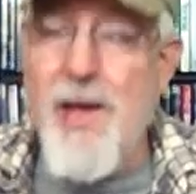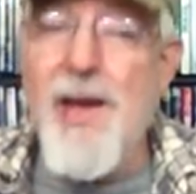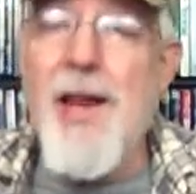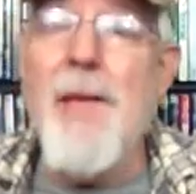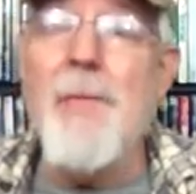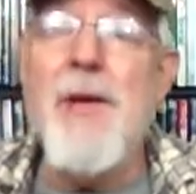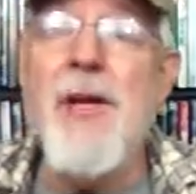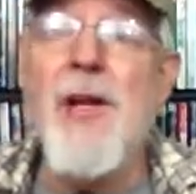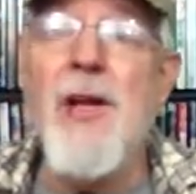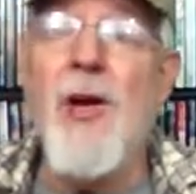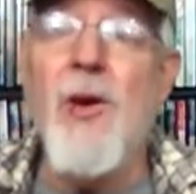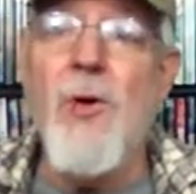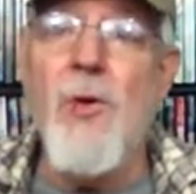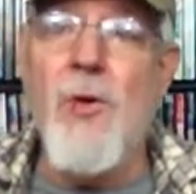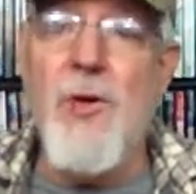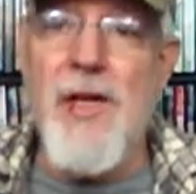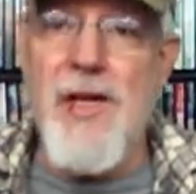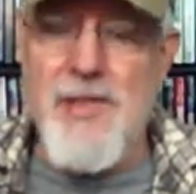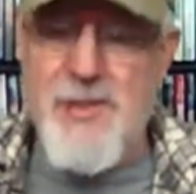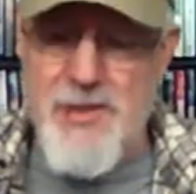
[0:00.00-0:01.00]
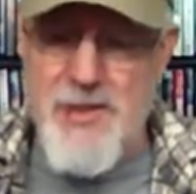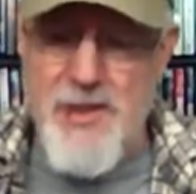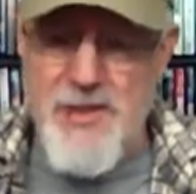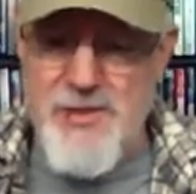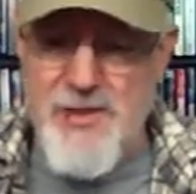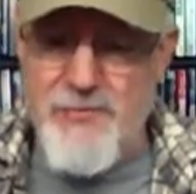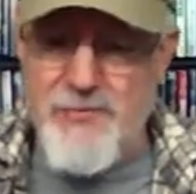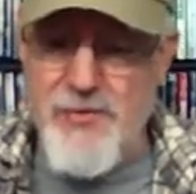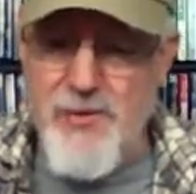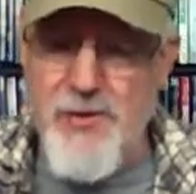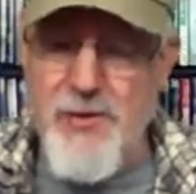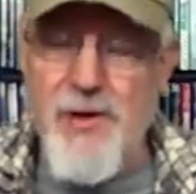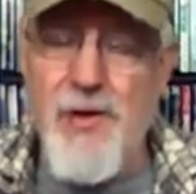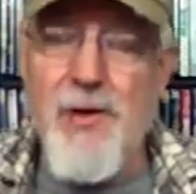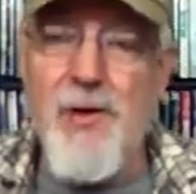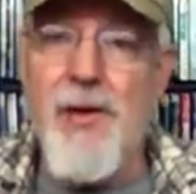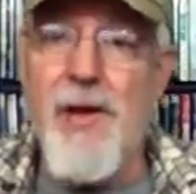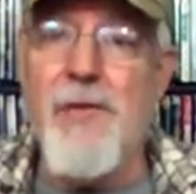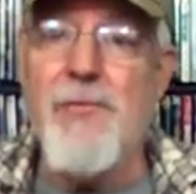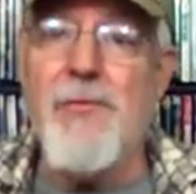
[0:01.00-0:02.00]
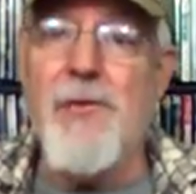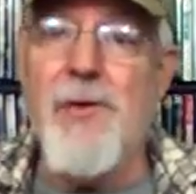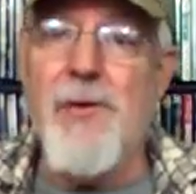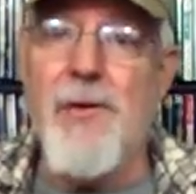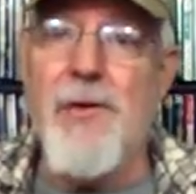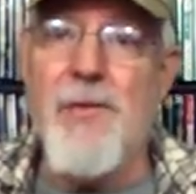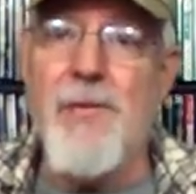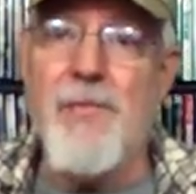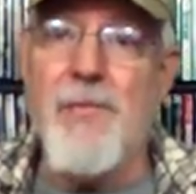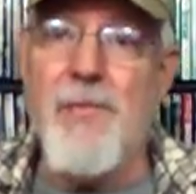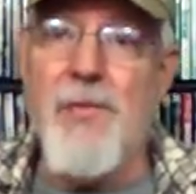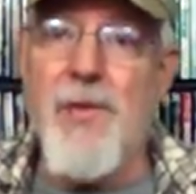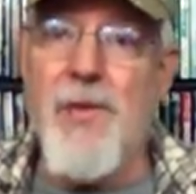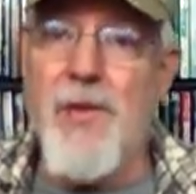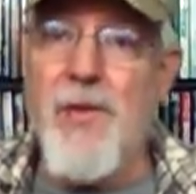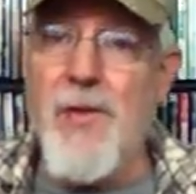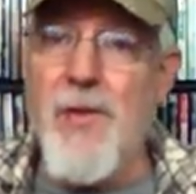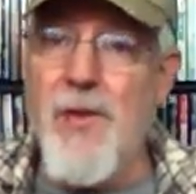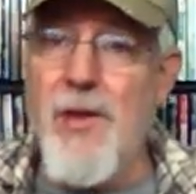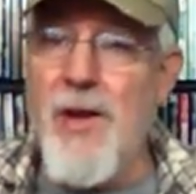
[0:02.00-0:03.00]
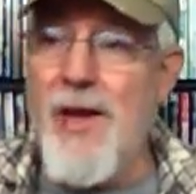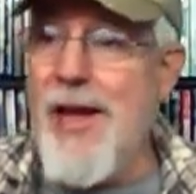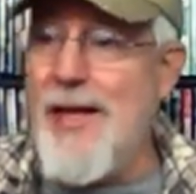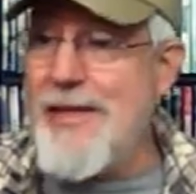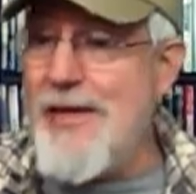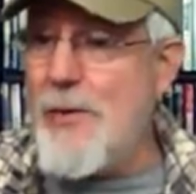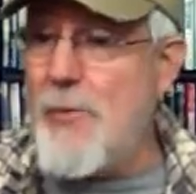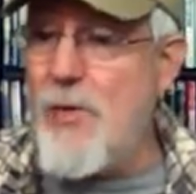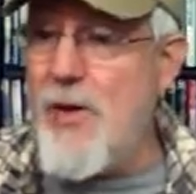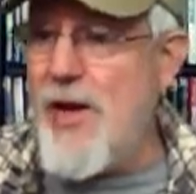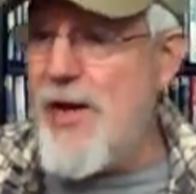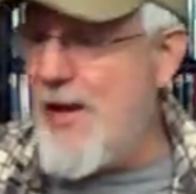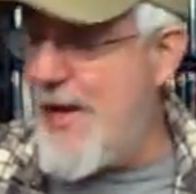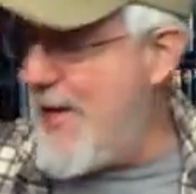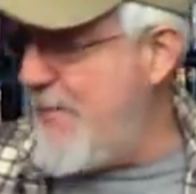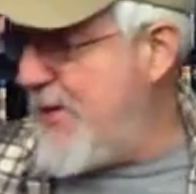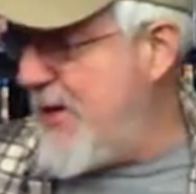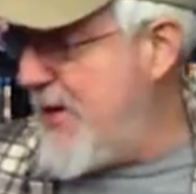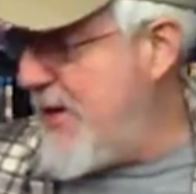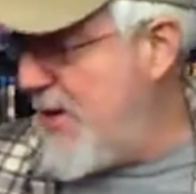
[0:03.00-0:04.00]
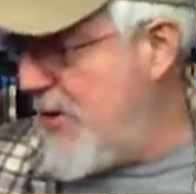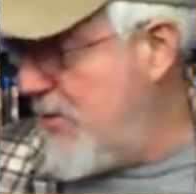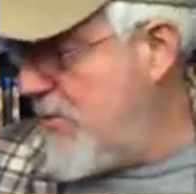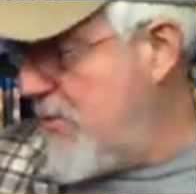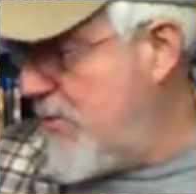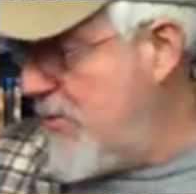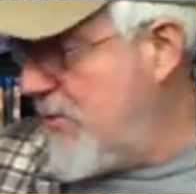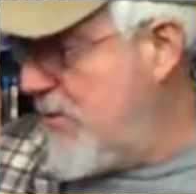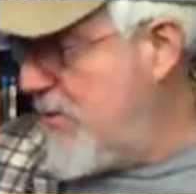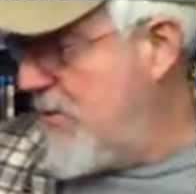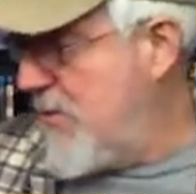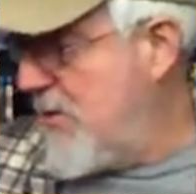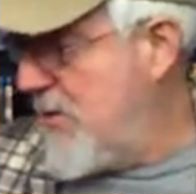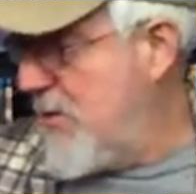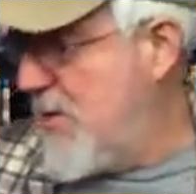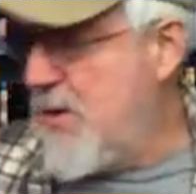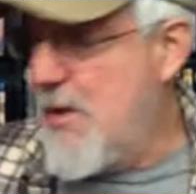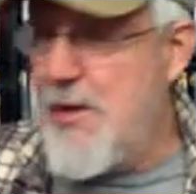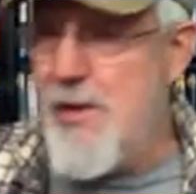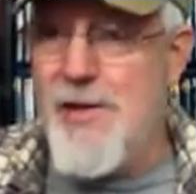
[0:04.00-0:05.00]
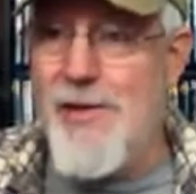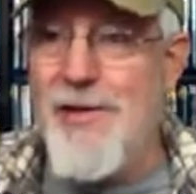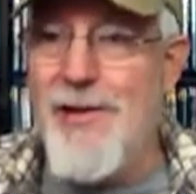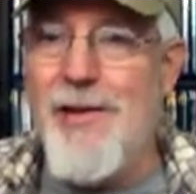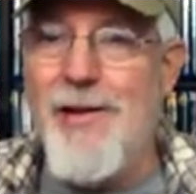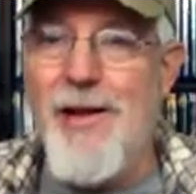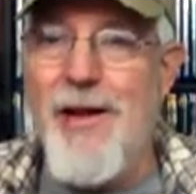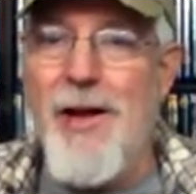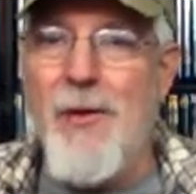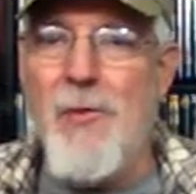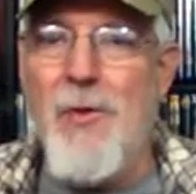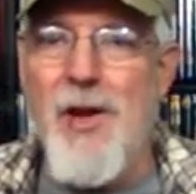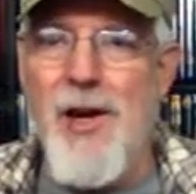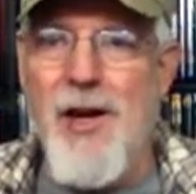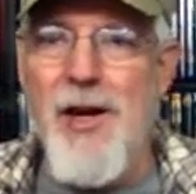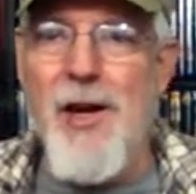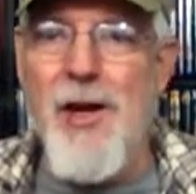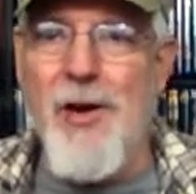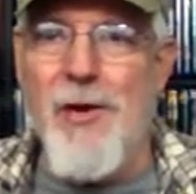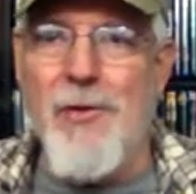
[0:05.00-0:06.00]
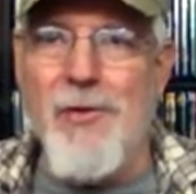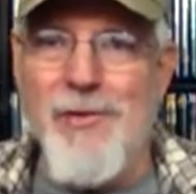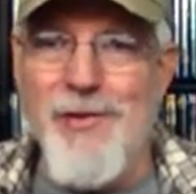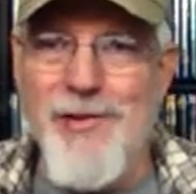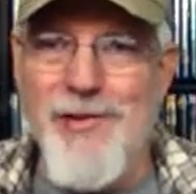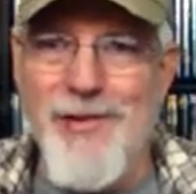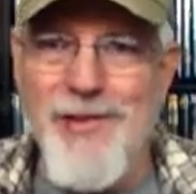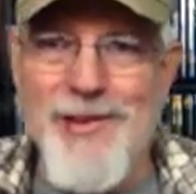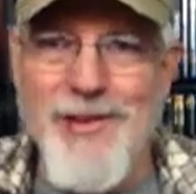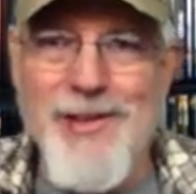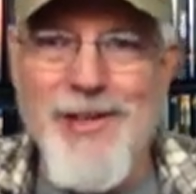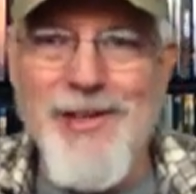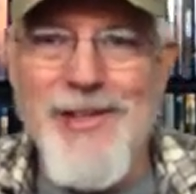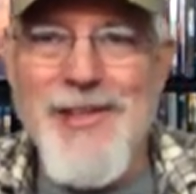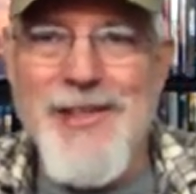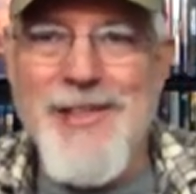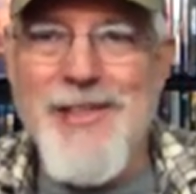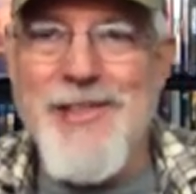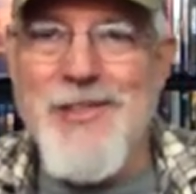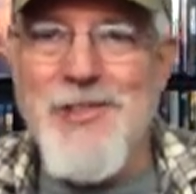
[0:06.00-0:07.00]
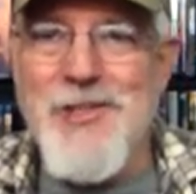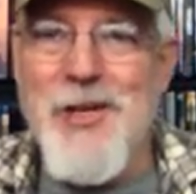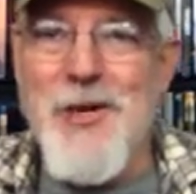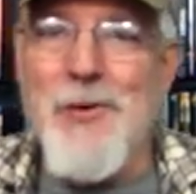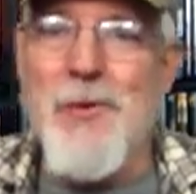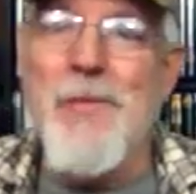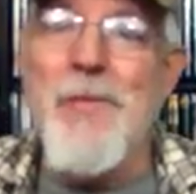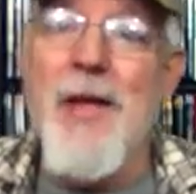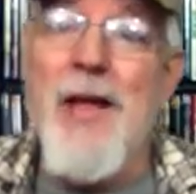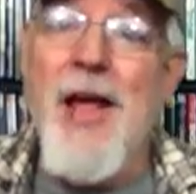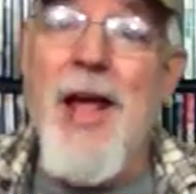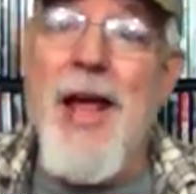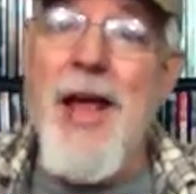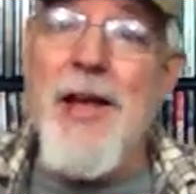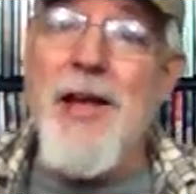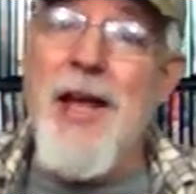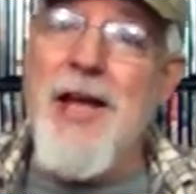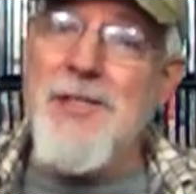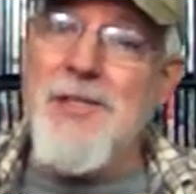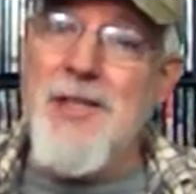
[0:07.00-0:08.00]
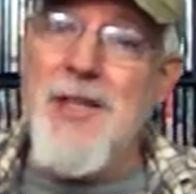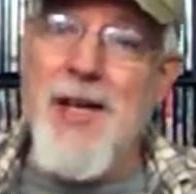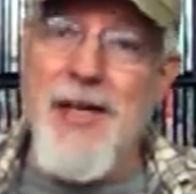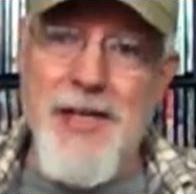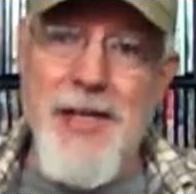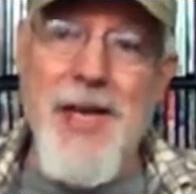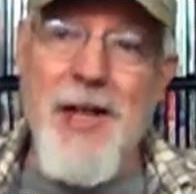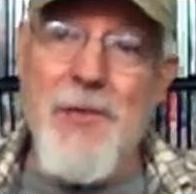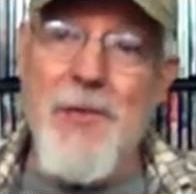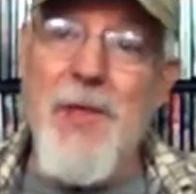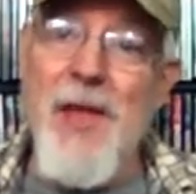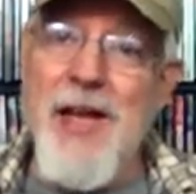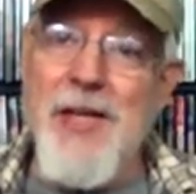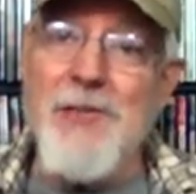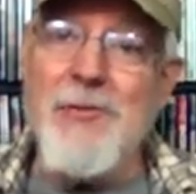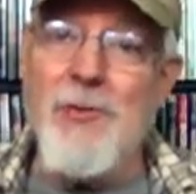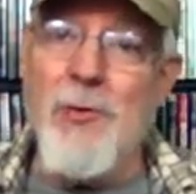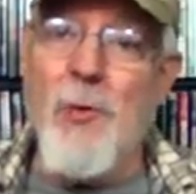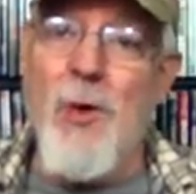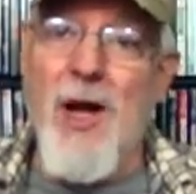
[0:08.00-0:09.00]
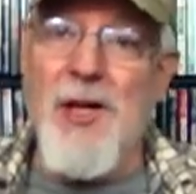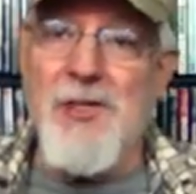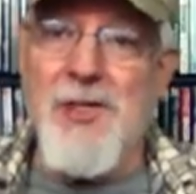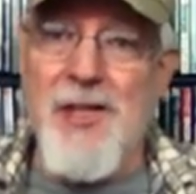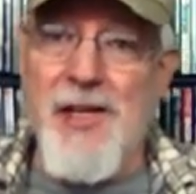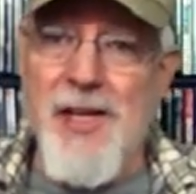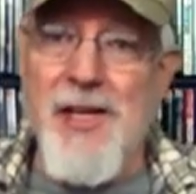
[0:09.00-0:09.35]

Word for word: Let me know who gets this. If you're if you're the lucky one, let me know. I want to know. So, hey guys, again, thanks for watching.